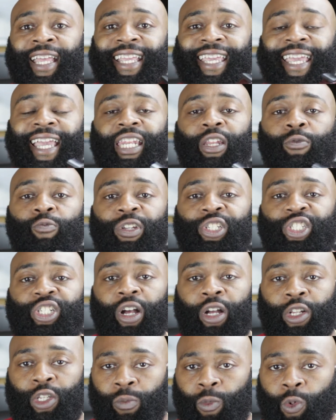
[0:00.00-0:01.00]
Get the
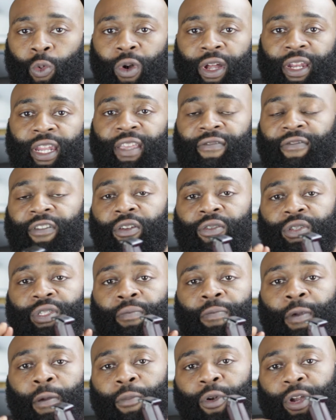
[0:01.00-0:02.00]
rechargeable one. Even though it's
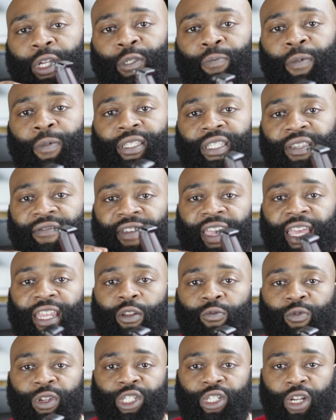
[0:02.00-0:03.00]
a bit more expensive, get
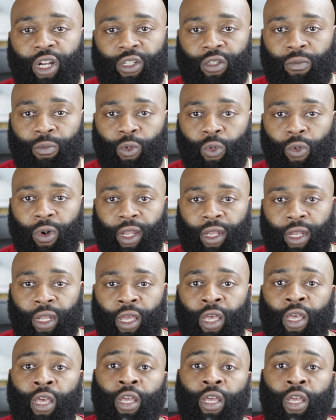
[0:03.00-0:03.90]
the rechargeable one.